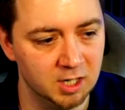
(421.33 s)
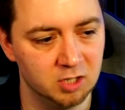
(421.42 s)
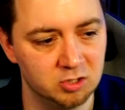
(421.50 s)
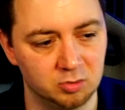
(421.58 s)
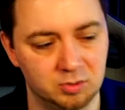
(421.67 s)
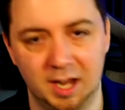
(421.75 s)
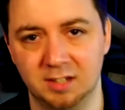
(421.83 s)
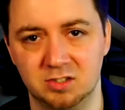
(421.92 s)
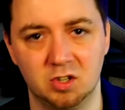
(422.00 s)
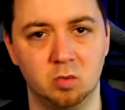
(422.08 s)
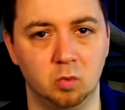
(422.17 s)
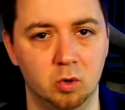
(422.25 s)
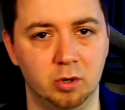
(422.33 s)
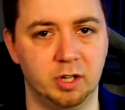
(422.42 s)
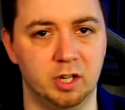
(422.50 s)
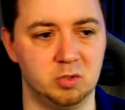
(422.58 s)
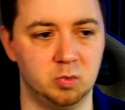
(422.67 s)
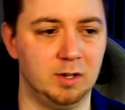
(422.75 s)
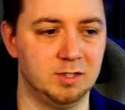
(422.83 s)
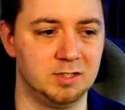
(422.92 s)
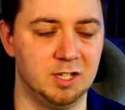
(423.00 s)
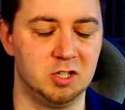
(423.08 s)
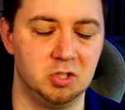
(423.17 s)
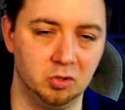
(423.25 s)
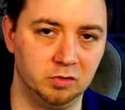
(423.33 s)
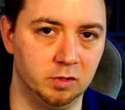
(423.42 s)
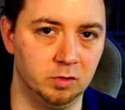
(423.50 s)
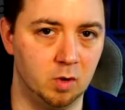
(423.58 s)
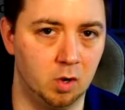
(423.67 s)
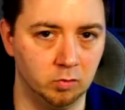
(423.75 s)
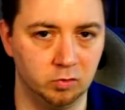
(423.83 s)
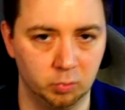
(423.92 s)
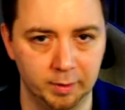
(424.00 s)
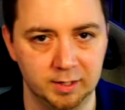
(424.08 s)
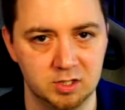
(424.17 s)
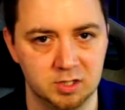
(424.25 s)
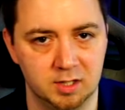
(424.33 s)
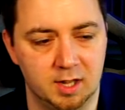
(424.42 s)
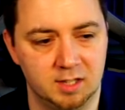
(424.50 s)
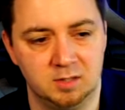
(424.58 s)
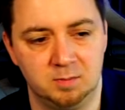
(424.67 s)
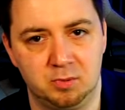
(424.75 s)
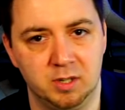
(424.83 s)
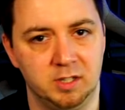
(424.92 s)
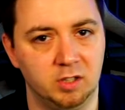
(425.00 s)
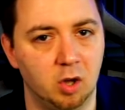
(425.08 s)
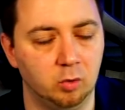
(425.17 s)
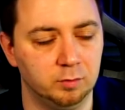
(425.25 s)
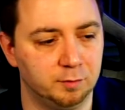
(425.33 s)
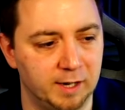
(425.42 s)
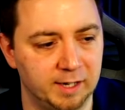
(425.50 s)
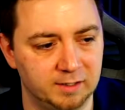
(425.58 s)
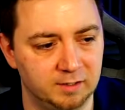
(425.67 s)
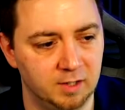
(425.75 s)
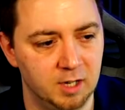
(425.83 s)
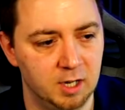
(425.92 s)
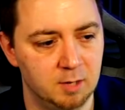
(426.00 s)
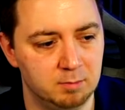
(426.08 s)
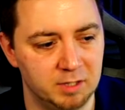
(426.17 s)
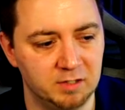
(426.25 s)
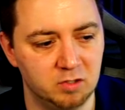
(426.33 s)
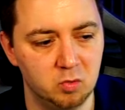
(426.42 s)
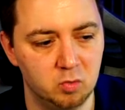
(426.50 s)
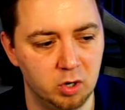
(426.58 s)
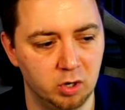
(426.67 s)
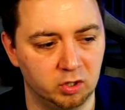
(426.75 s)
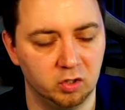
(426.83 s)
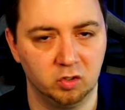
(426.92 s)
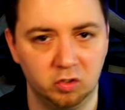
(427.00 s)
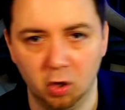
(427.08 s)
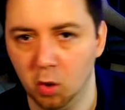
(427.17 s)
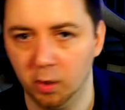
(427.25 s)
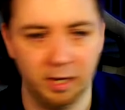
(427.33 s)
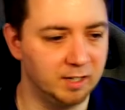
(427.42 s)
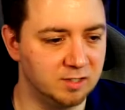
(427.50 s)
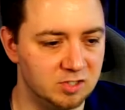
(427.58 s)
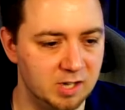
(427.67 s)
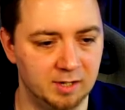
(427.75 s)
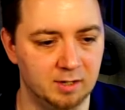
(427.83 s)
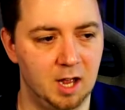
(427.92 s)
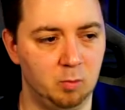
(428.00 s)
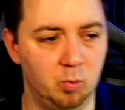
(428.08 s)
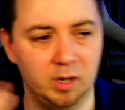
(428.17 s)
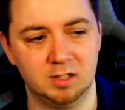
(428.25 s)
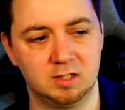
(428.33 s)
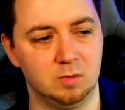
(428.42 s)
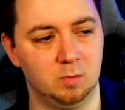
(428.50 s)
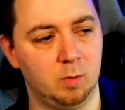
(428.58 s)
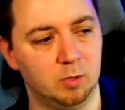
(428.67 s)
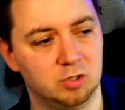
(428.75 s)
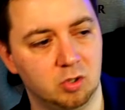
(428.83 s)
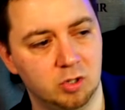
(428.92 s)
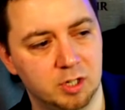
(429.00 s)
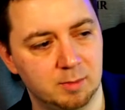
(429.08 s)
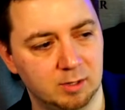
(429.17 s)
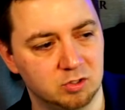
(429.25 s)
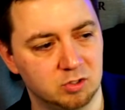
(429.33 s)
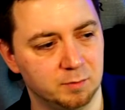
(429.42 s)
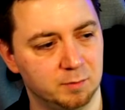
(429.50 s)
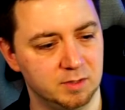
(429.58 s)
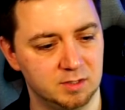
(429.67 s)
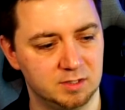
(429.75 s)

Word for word: So tags don't work as well as they should do on Twitch. That's a pretty known fact, but they do work to an extent. And when it's when we're talking about something that